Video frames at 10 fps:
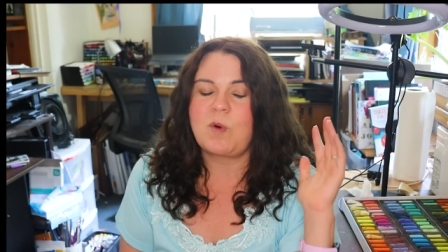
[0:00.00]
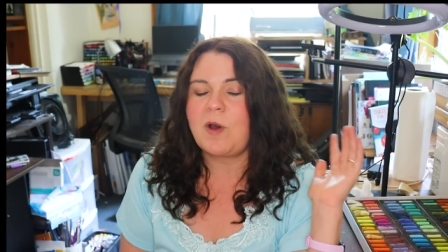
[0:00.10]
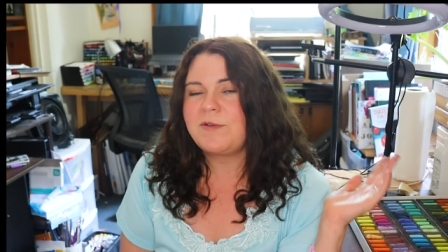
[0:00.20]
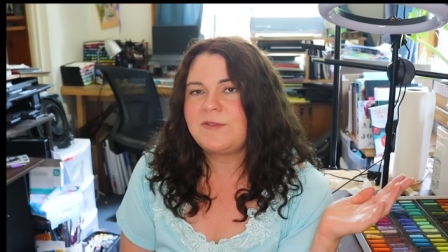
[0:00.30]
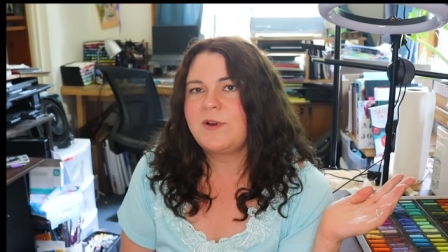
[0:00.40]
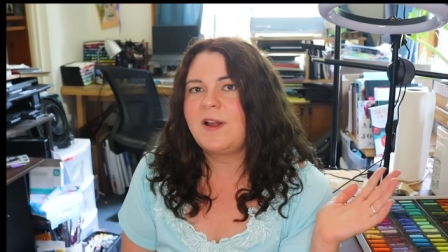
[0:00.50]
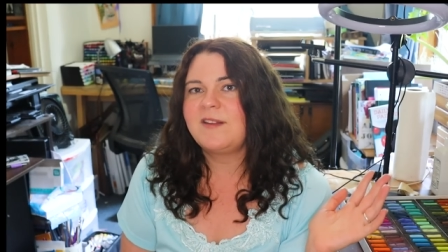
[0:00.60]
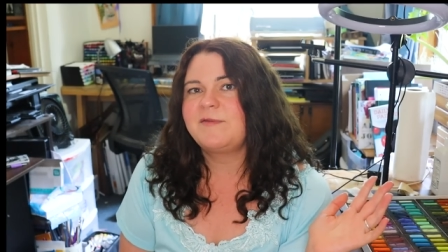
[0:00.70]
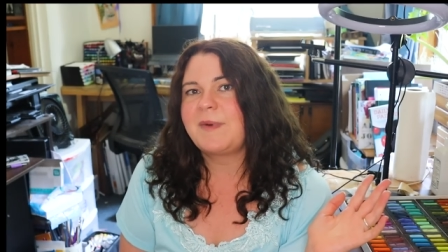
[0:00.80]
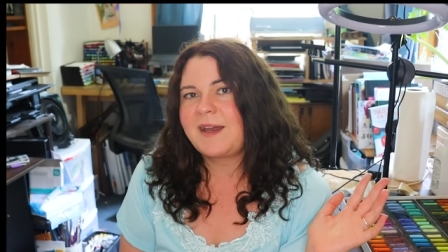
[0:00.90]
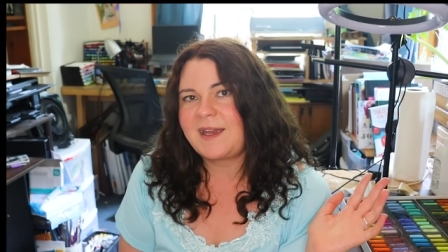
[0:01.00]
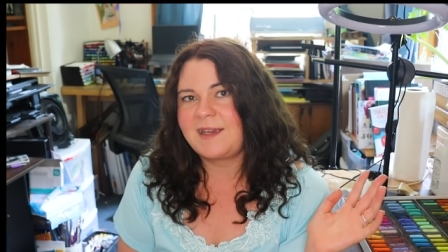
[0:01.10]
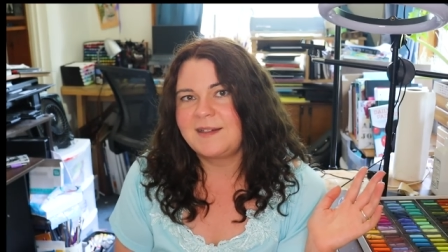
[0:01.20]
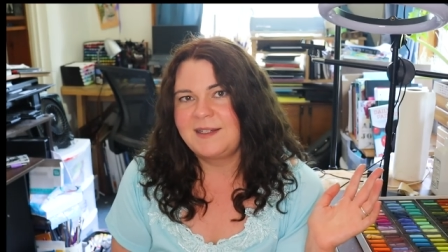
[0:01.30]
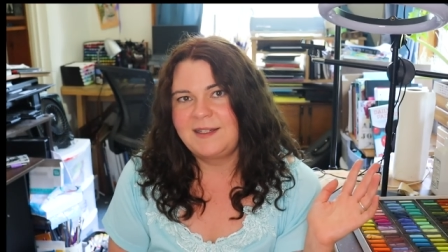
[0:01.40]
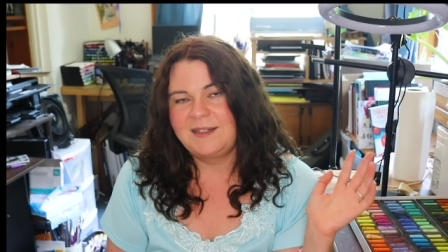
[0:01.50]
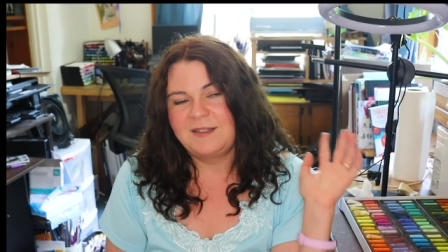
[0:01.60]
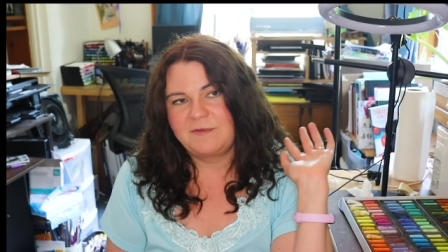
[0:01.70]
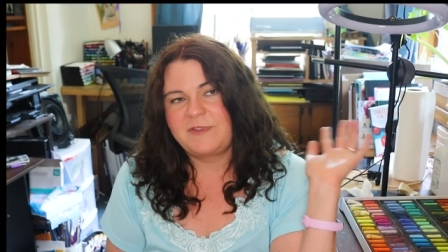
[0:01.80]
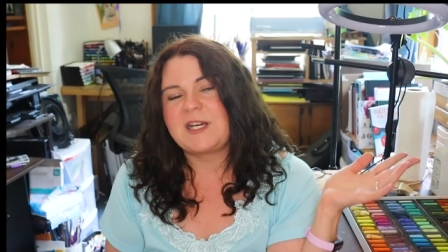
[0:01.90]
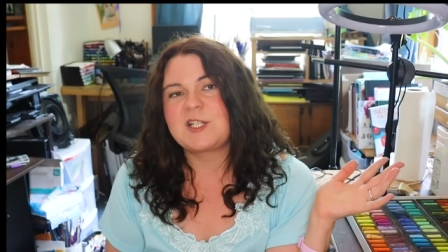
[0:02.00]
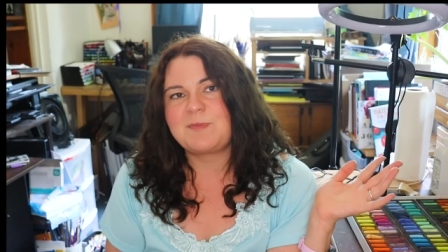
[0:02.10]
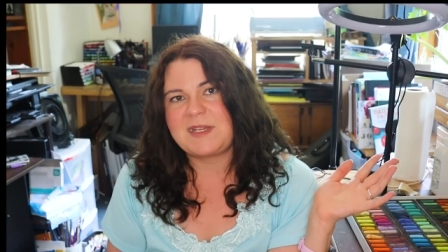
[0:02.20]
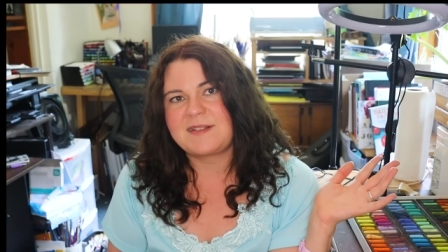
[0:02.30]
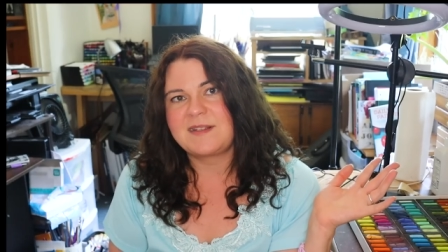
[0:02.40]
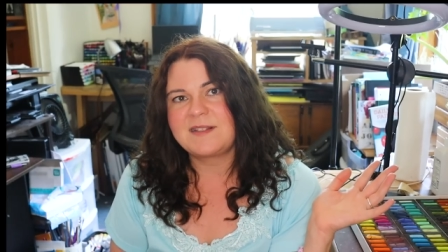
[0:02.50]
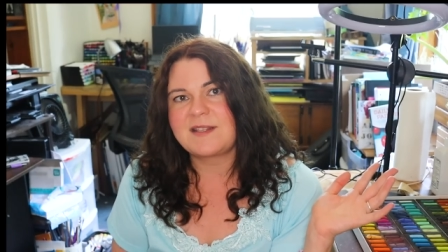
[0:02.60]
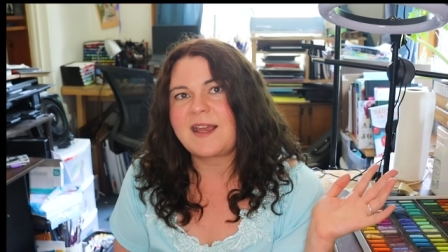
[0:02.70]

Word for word: go through all of my finished pieces,